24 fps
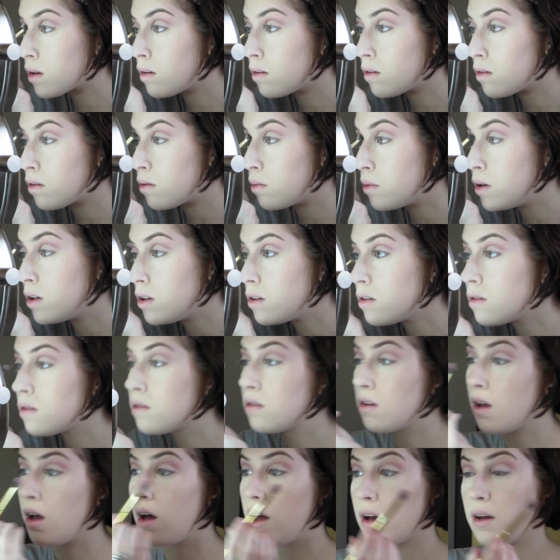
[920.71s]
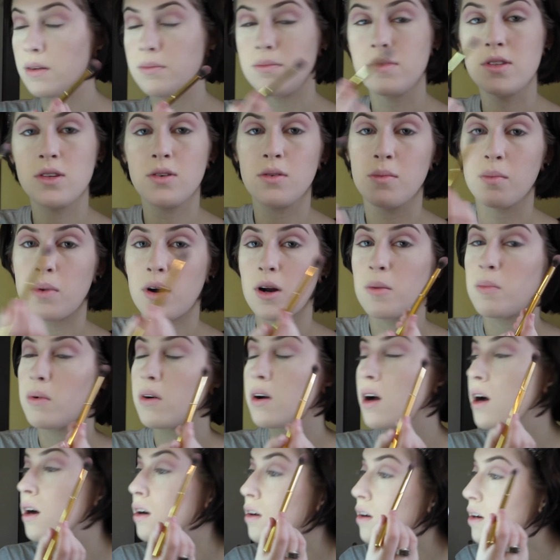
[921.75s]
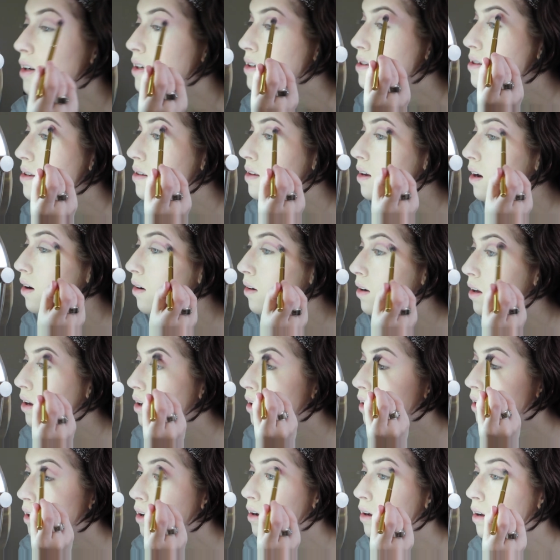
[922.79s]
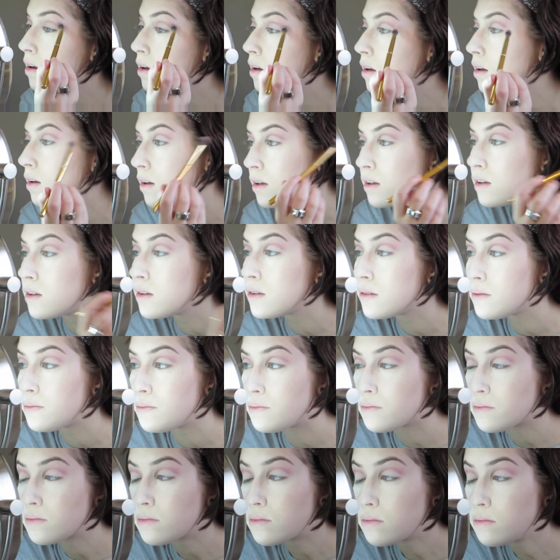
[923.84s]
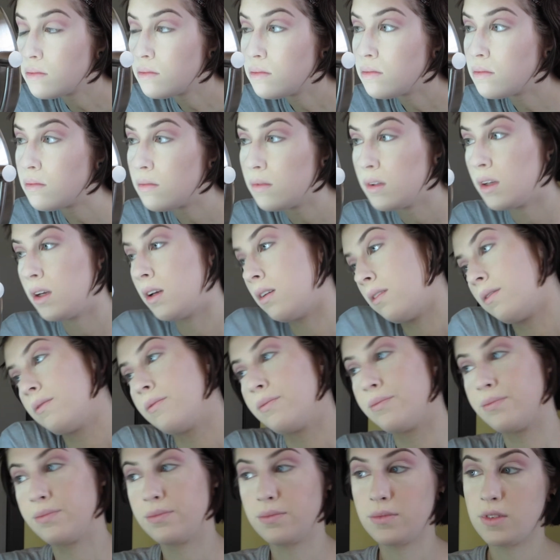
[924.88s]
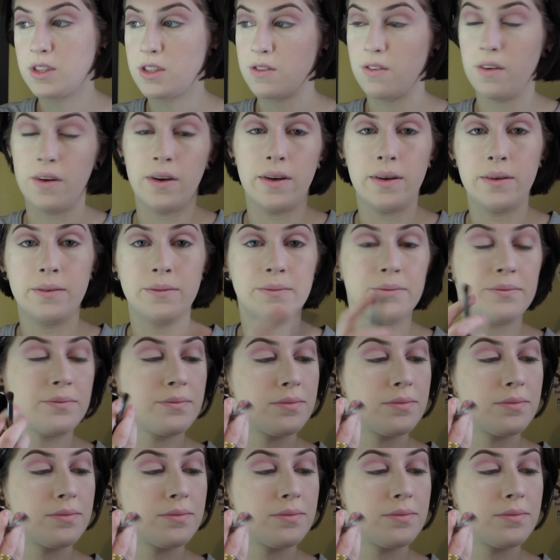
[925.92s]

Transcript: So we just doing purple cut creases out here. It's fine.